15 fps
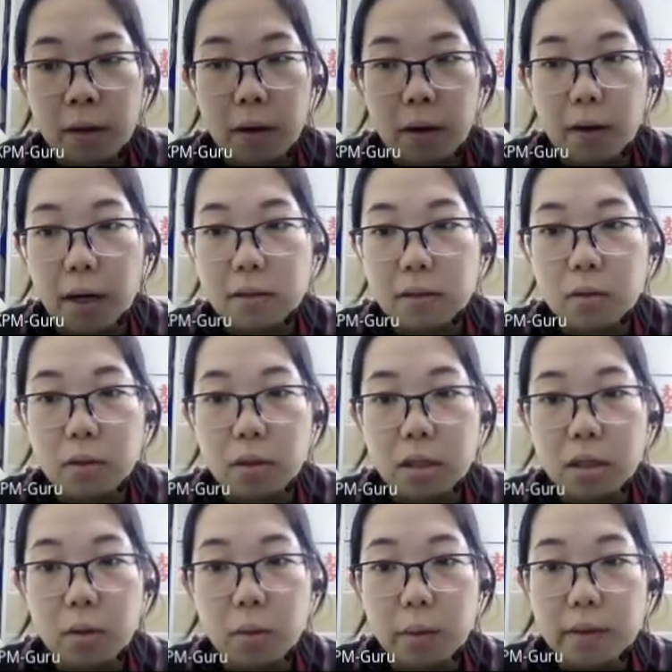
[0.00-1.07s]
All right, so
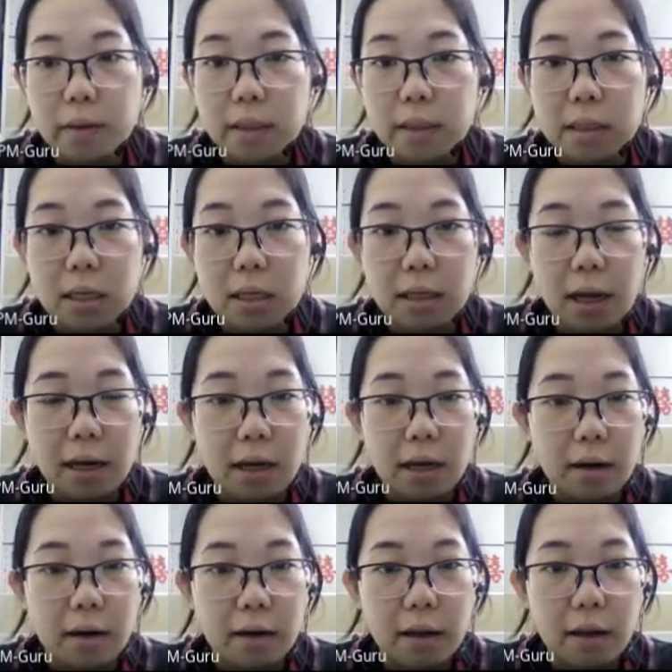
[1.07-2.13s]
here you would see that
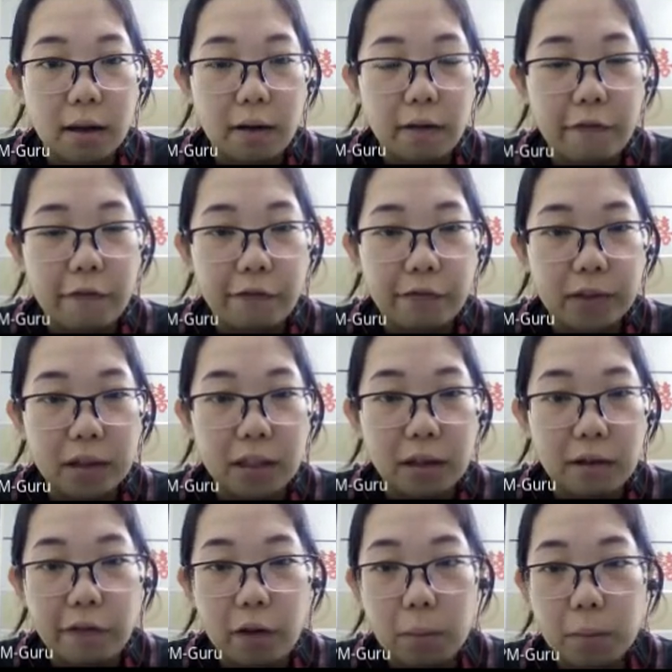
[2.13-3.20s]
the
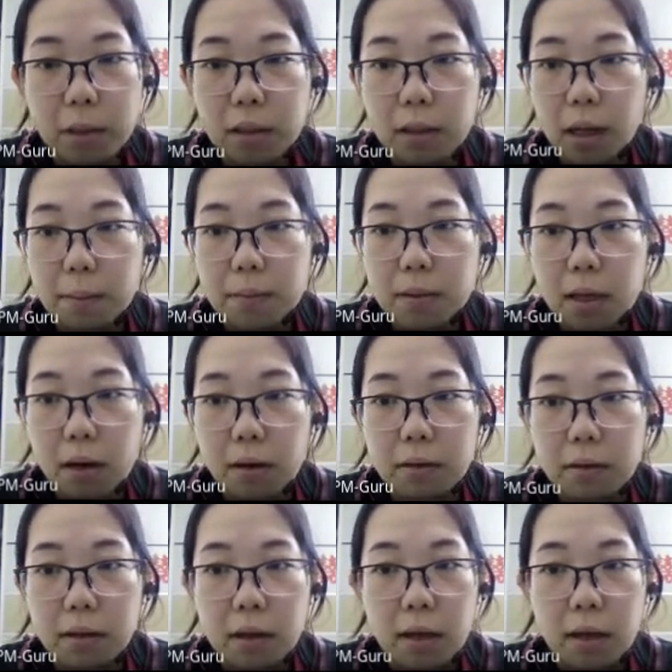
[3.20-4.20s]
third formula comes out.